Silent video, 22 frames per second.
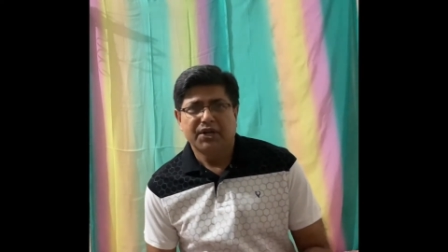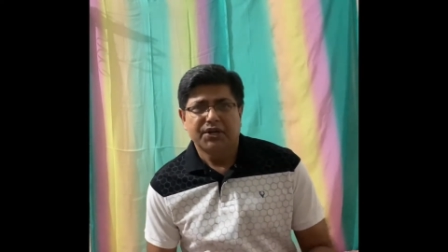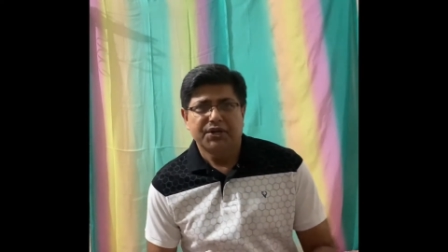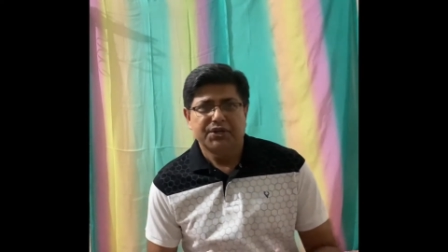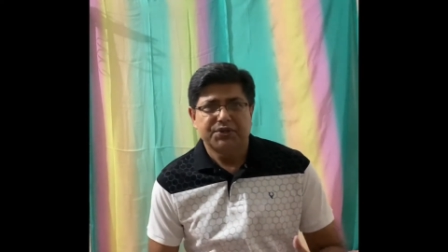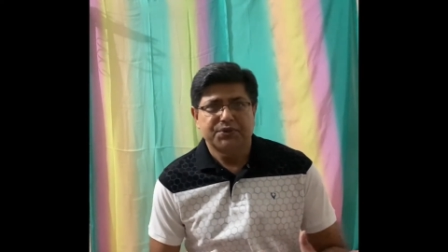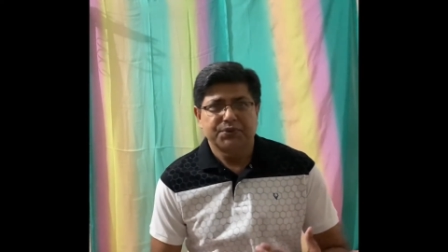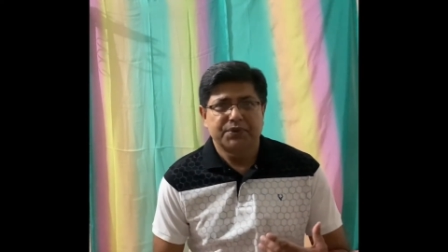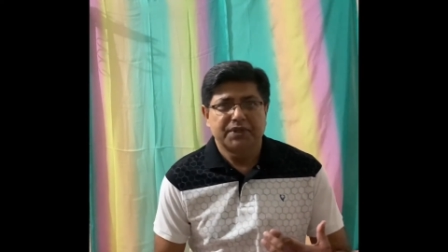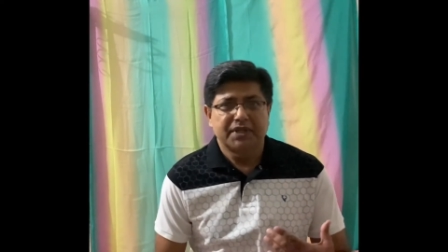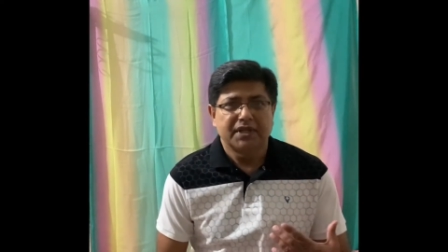
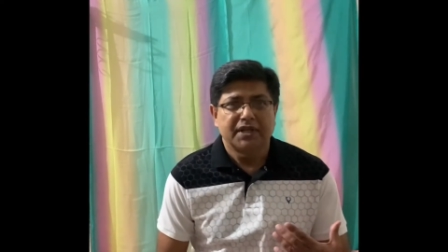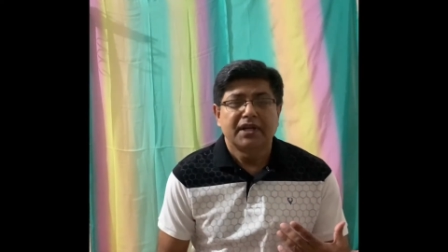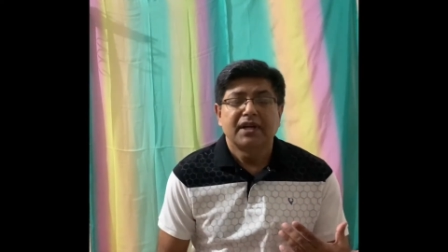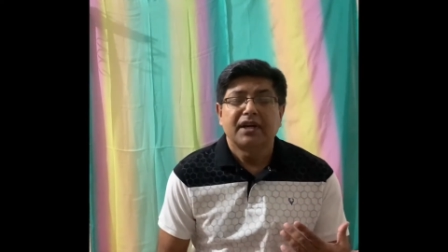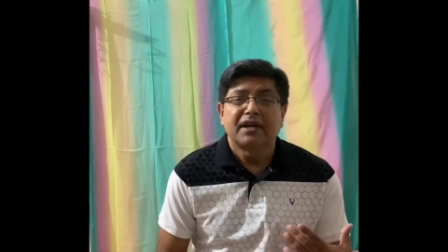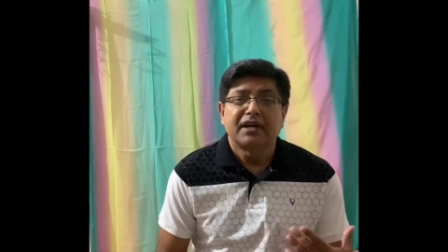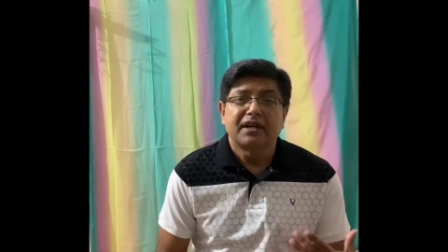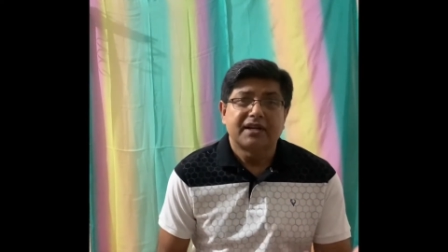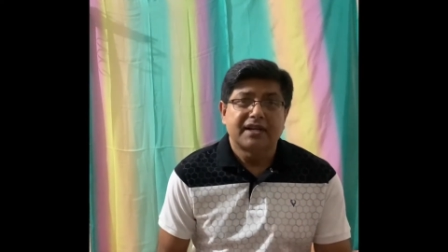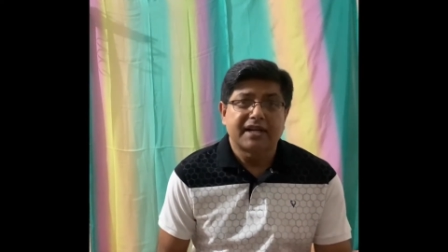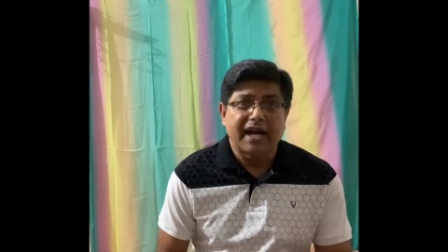to the
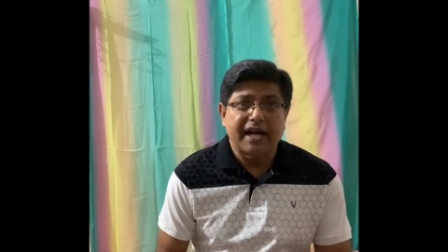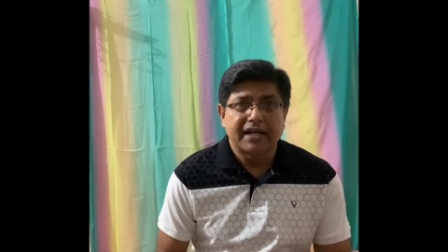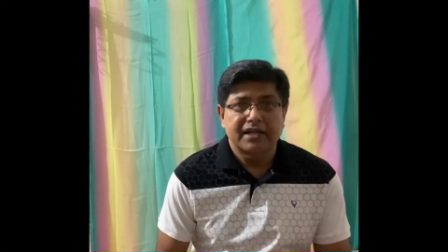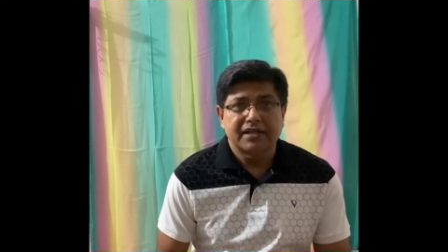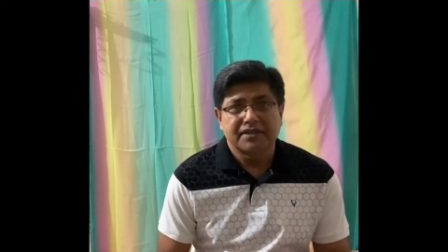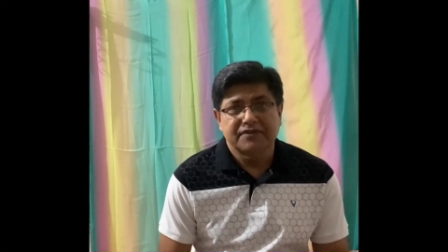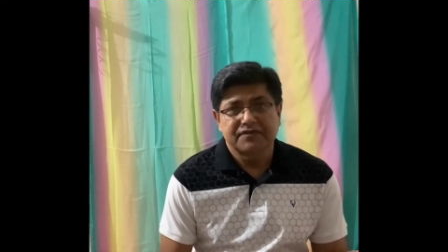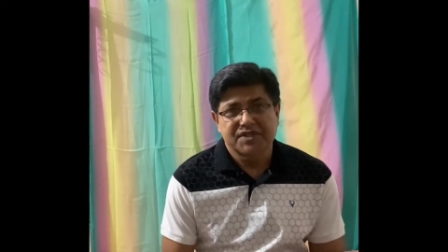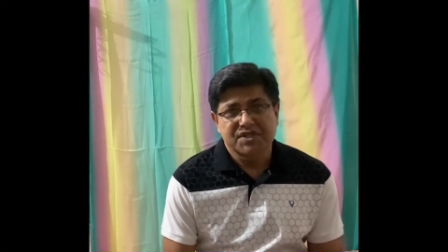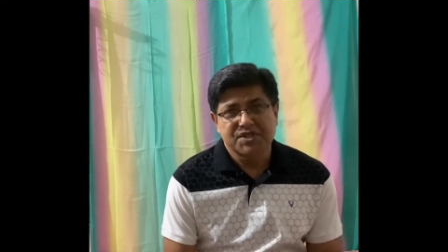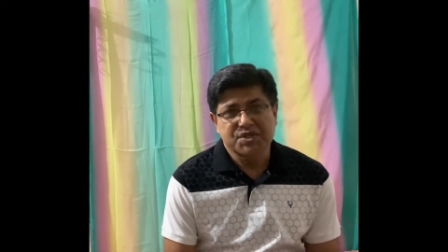title
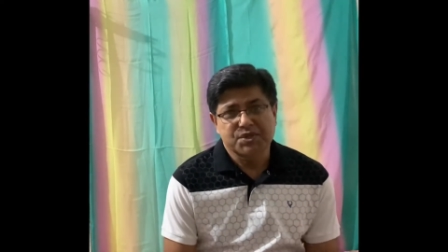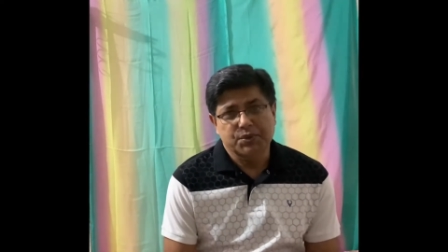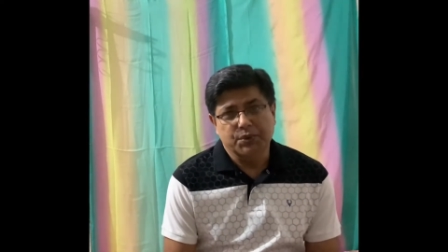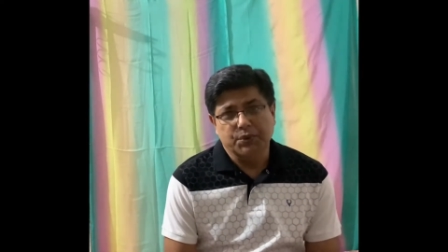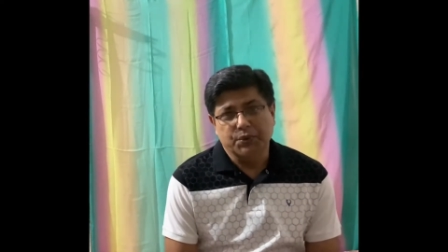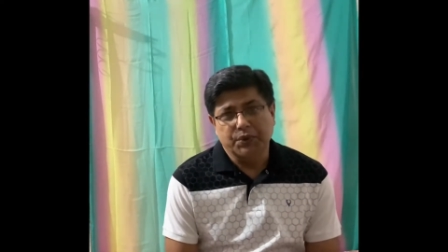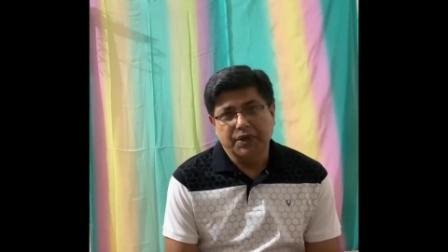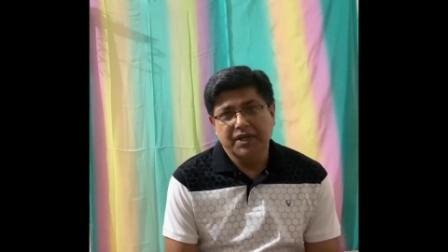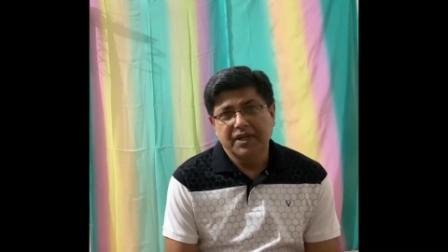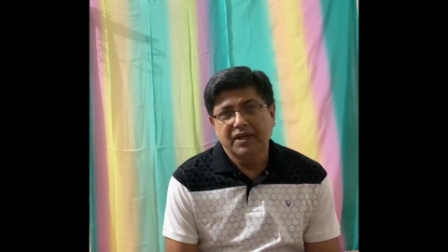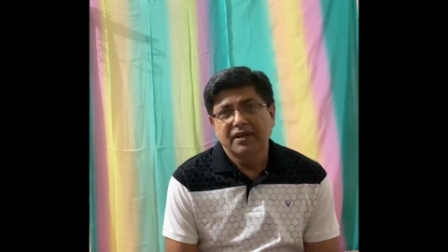of the
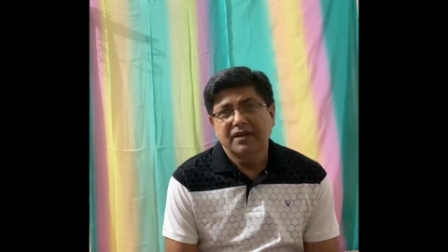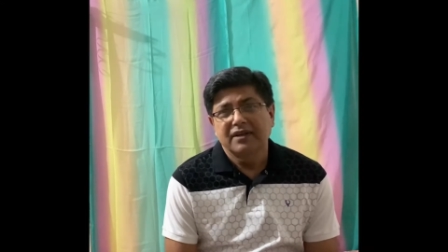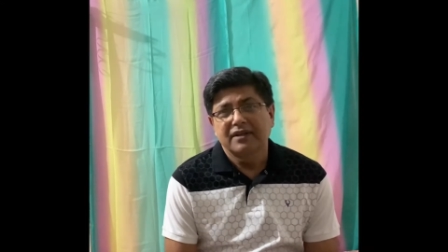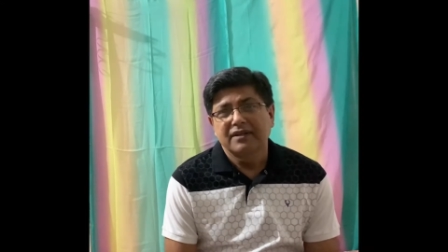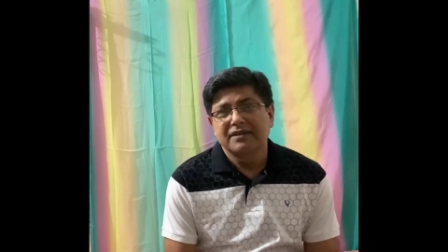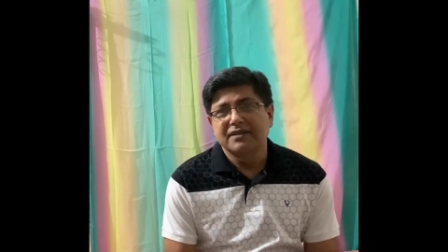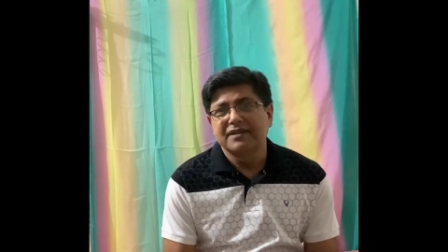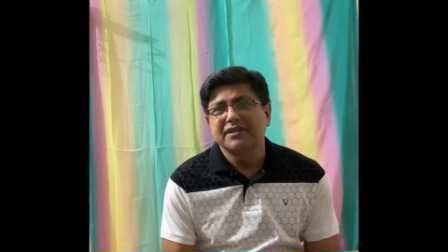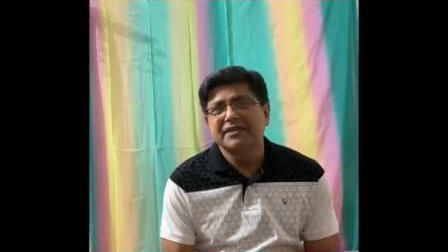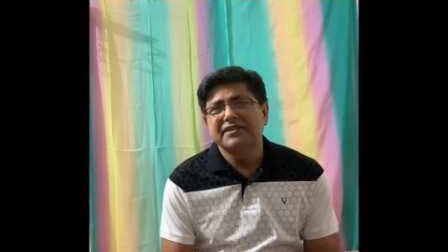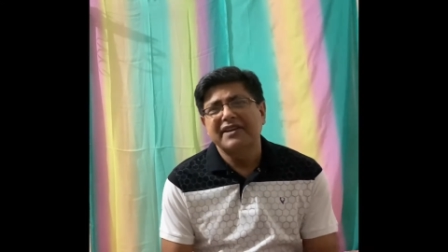story,
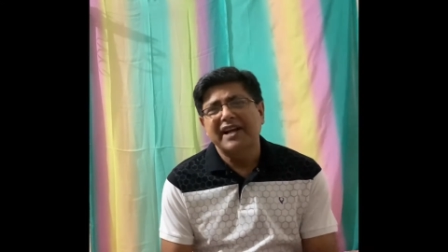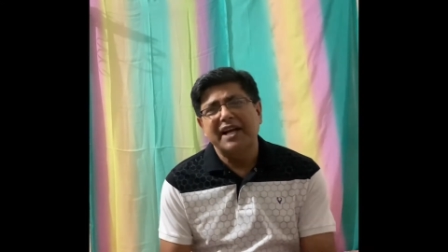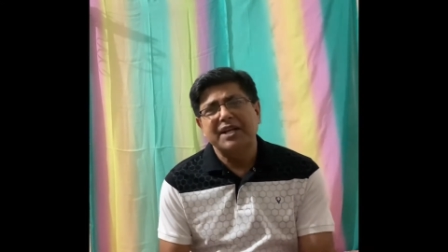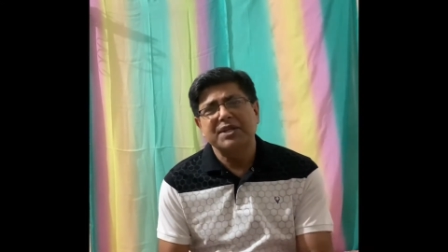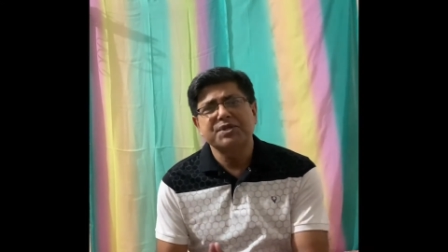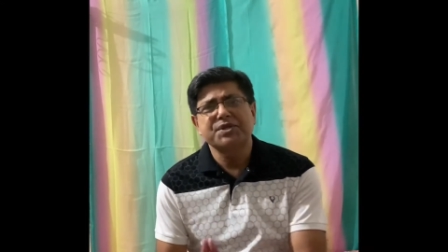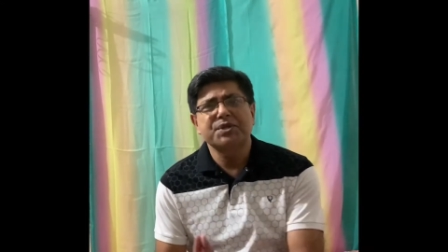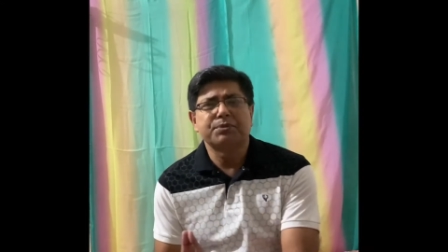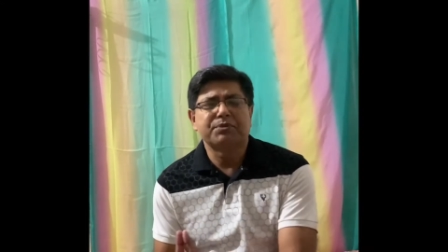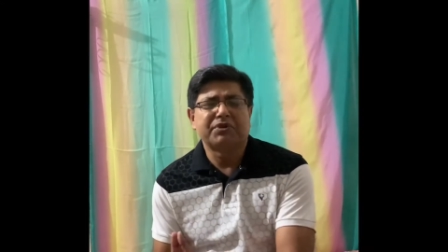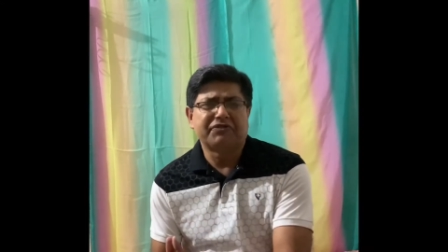The
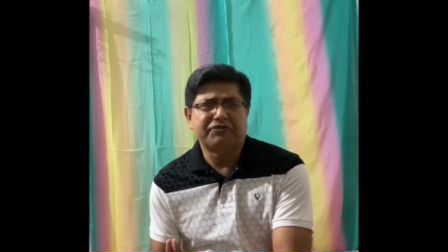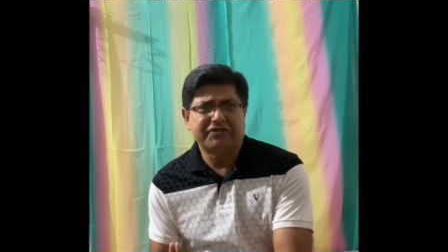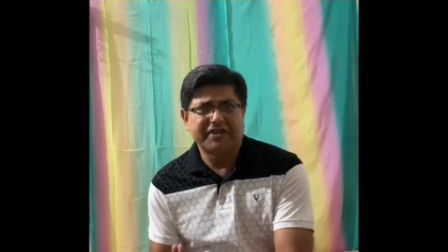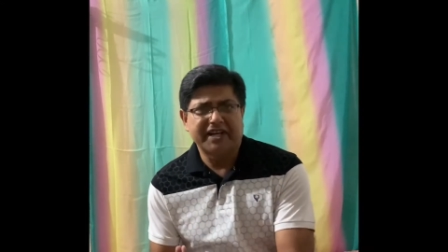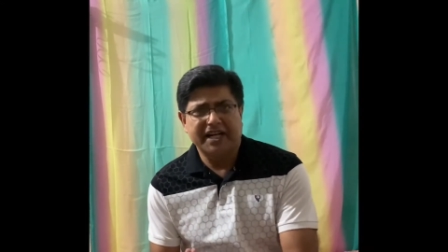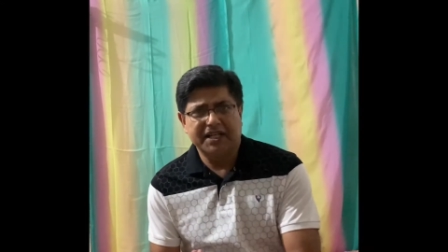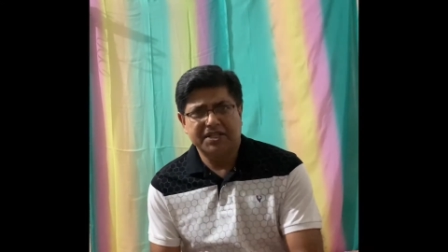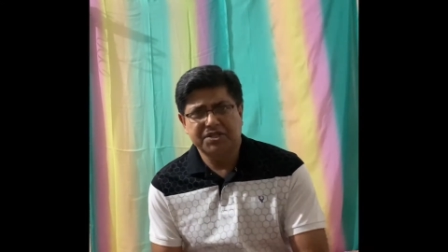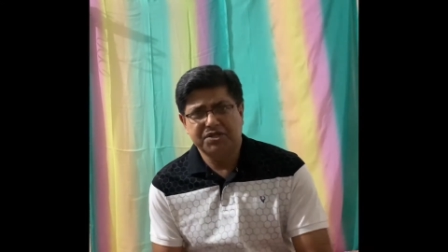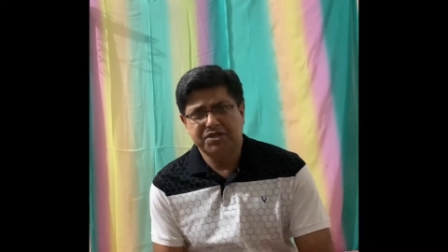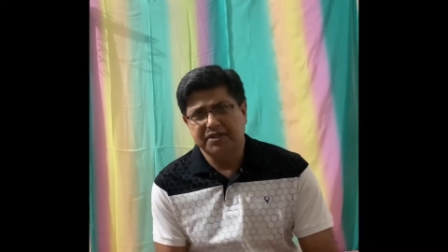Ransom of
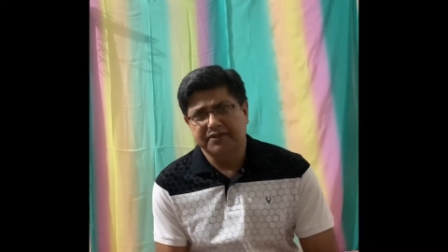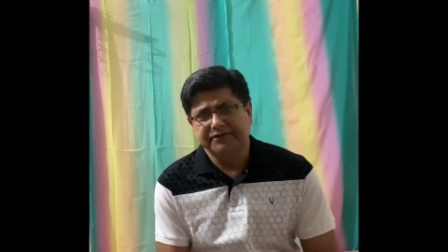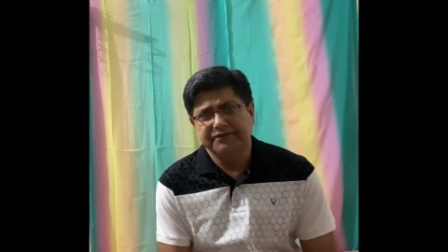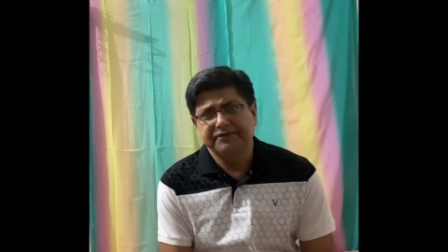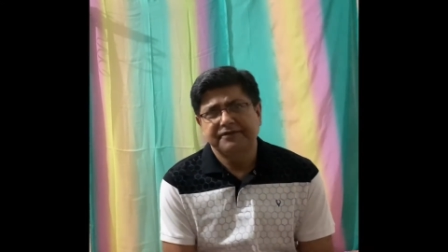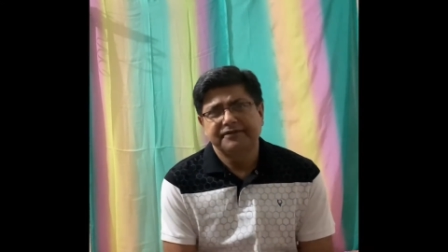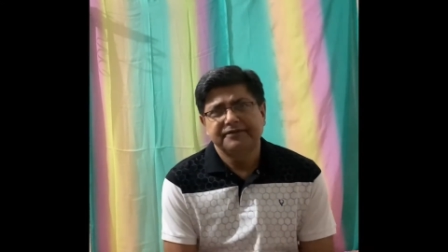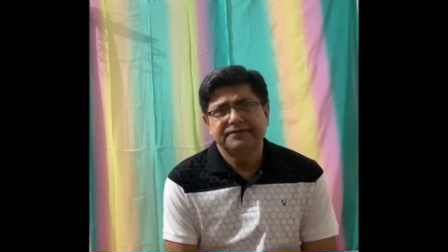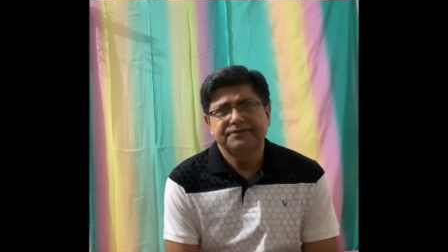Red Chief.